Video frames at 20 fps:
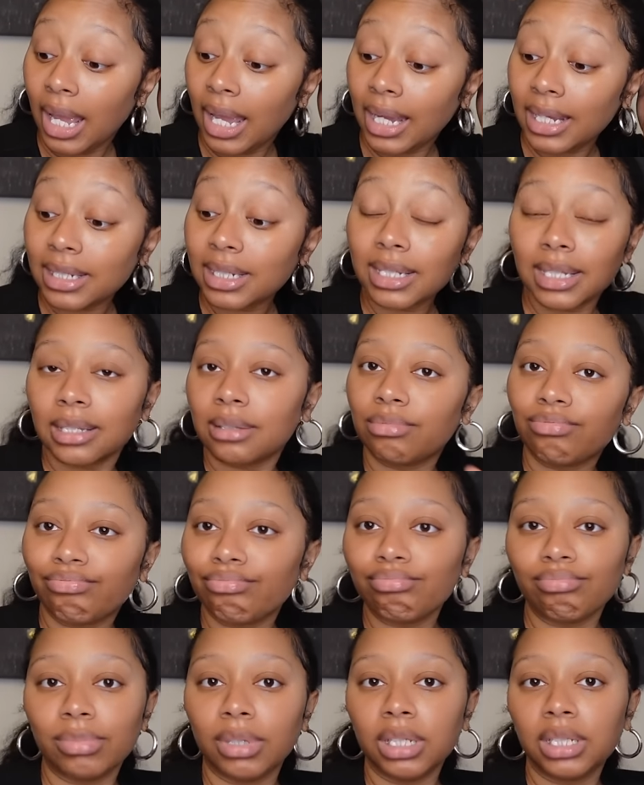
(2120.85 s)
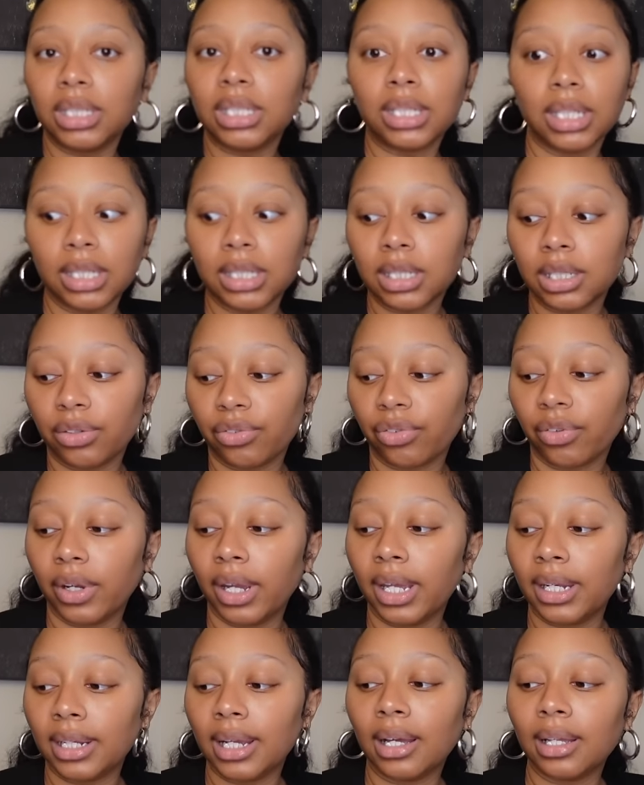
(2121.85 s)
It just it just hits different.
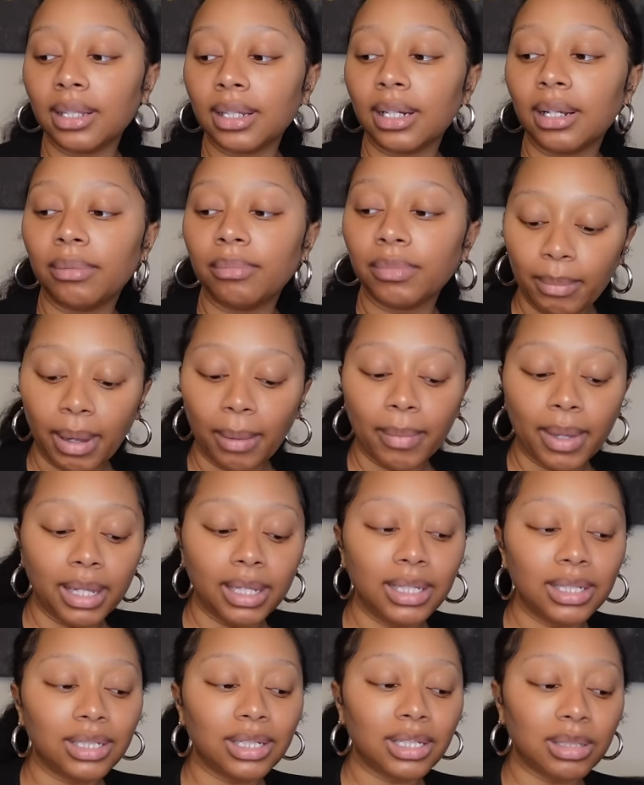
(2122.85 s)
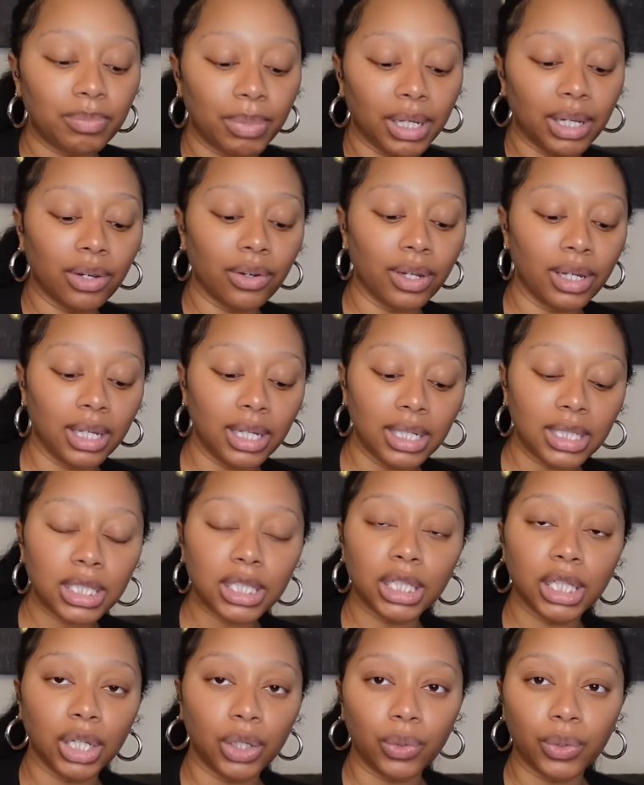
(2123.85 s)
And now that I'm my belly is just bigger and hits
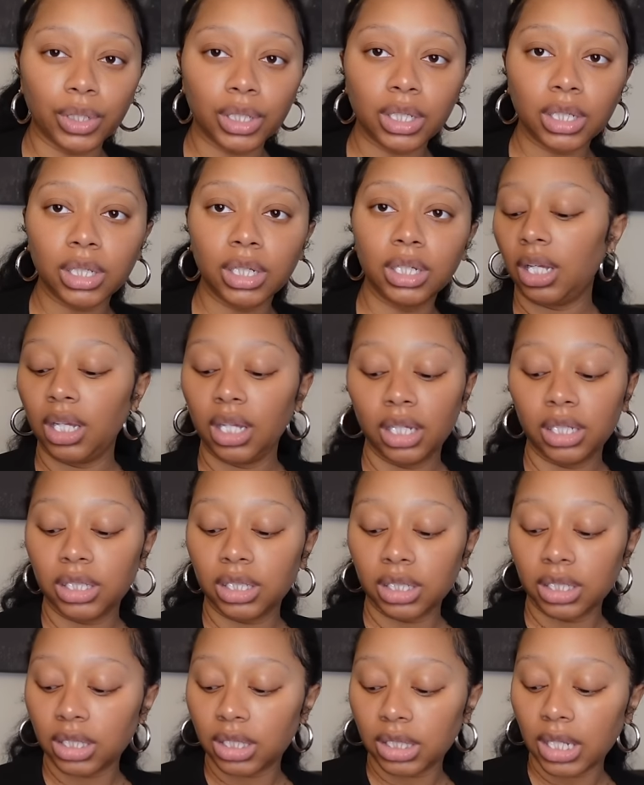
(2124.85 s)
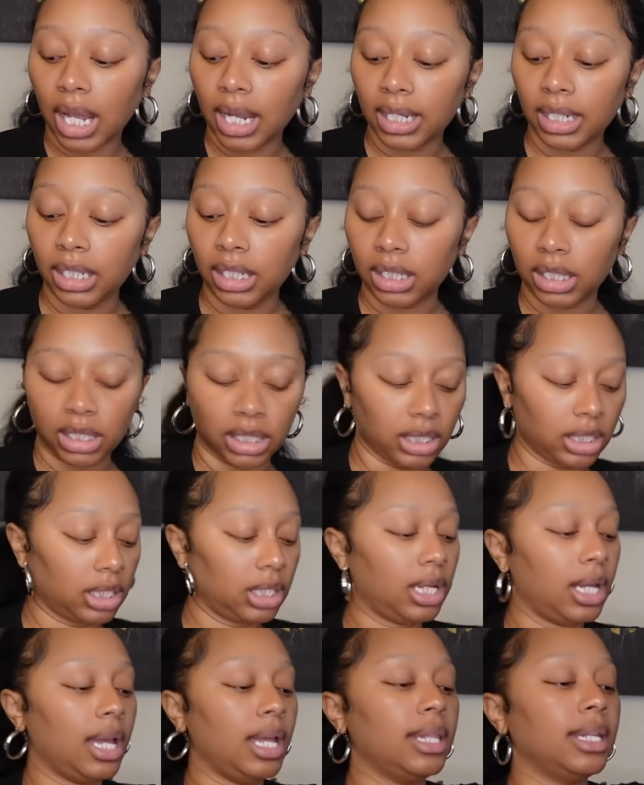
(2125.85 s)
lower, it just I need it.
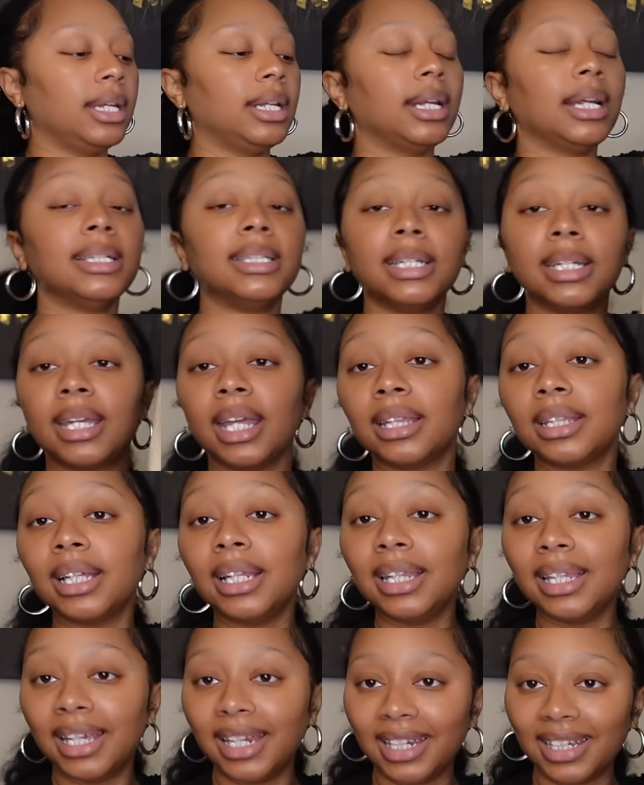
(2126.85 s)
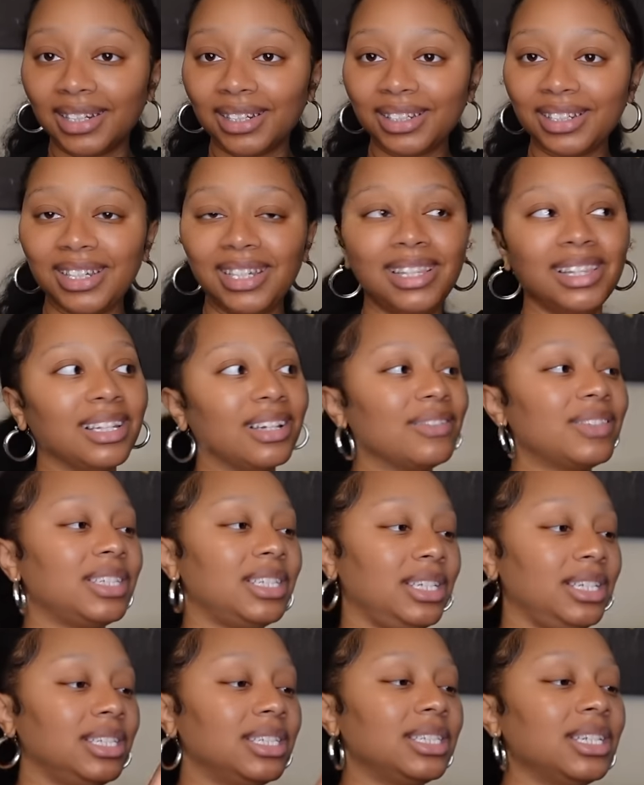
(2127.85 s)
And then I did get the linen. He loves
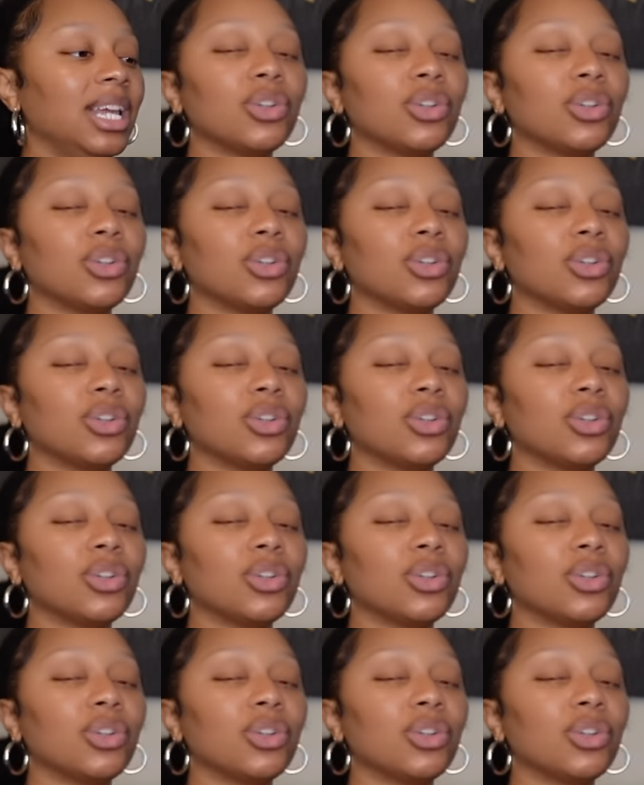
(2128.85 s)
these.